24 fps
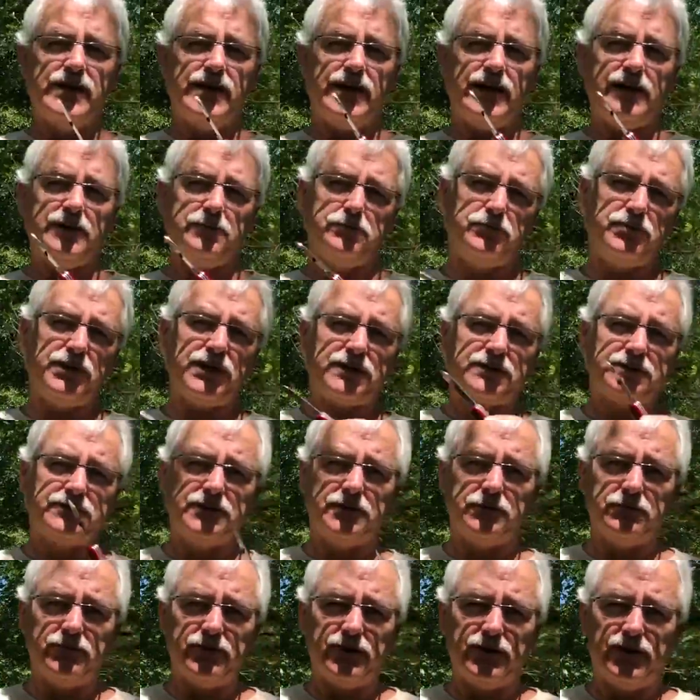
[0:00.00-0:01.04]
and pick
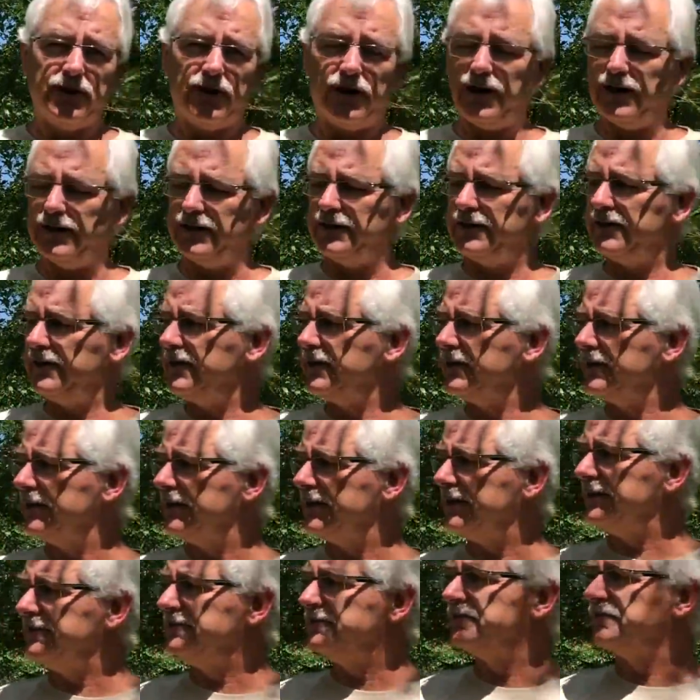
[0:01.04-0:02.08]
them
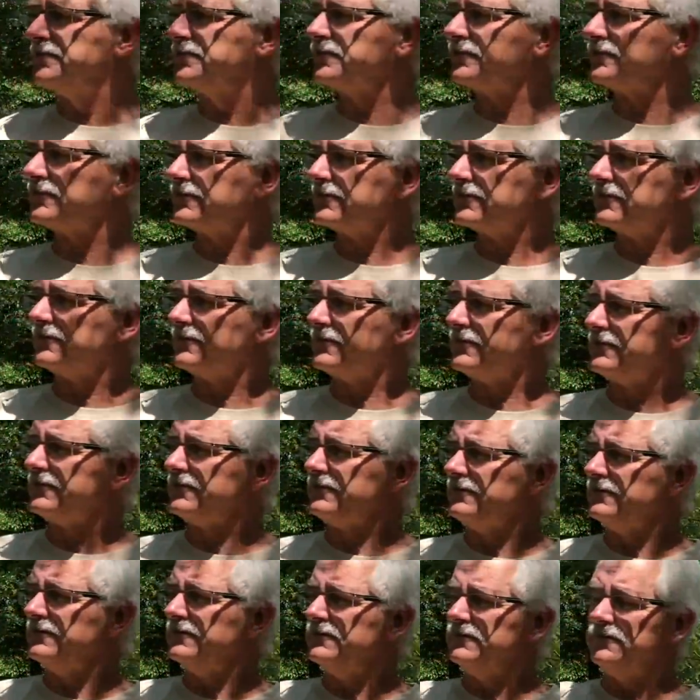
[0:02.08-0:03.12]
ideally
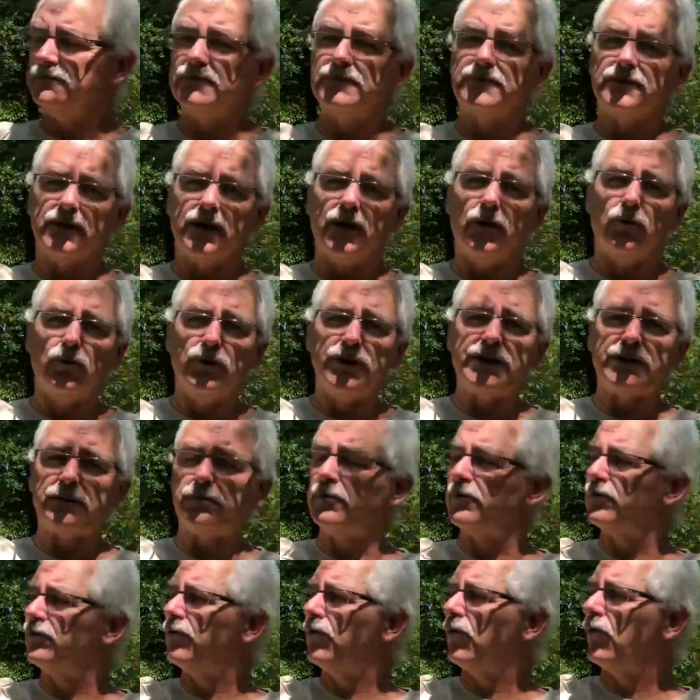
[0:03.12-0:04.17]
a week
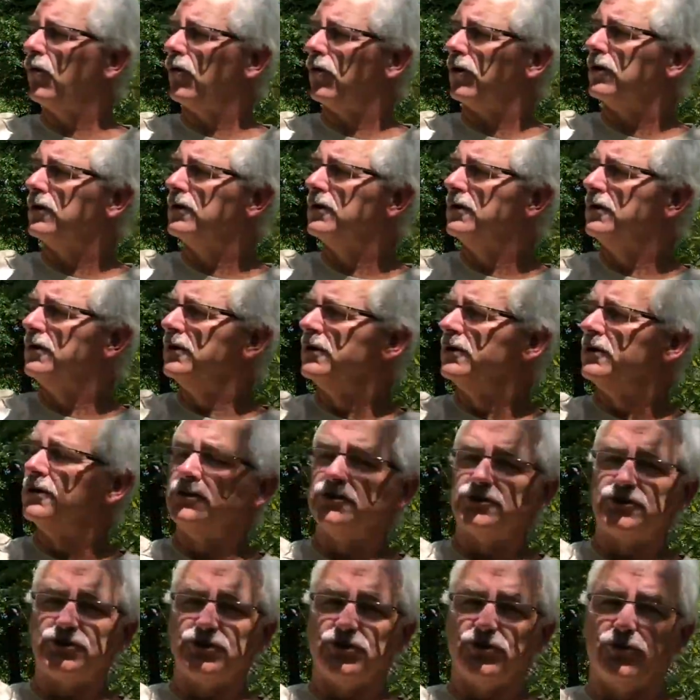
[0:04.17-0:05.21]
before.
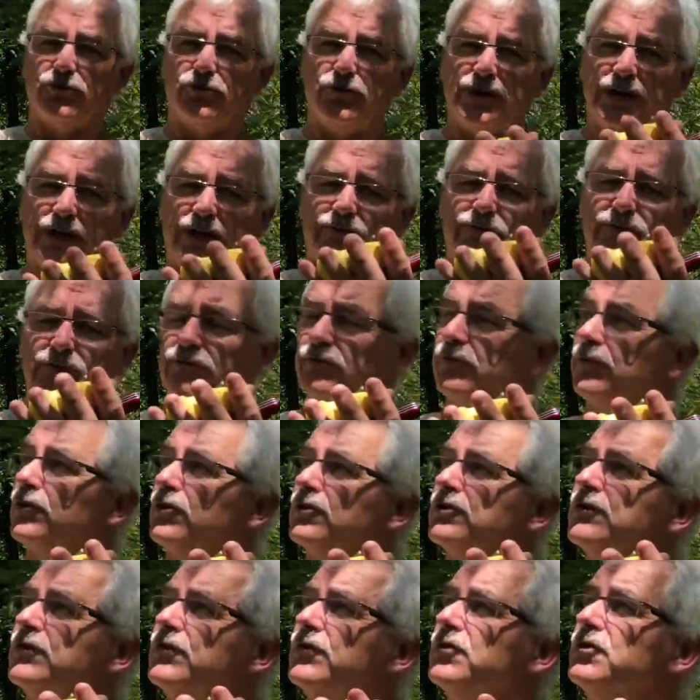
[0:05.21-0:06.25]
So we have the
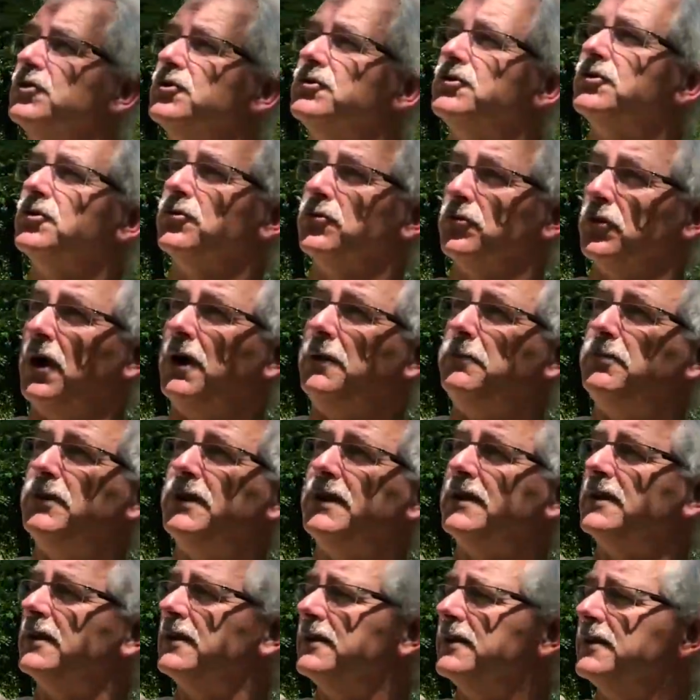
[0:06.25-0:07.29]
first fruit
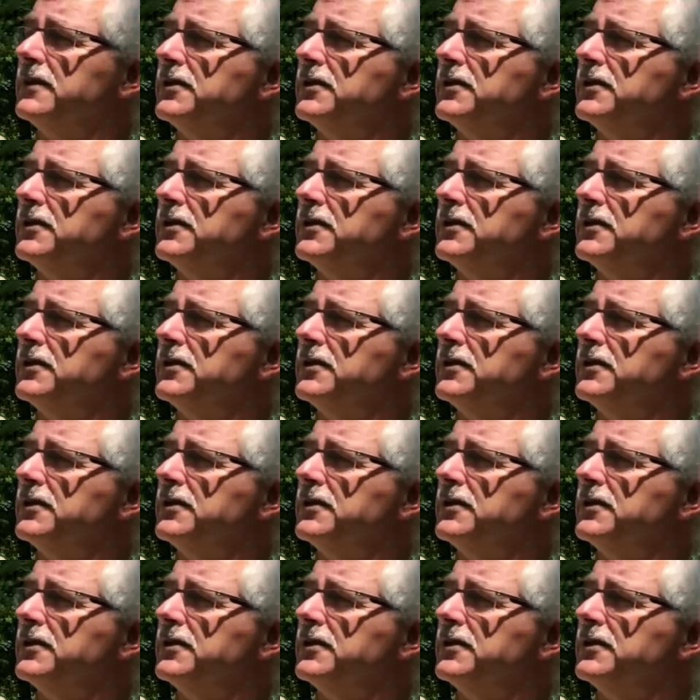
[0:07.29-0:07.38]
ripening on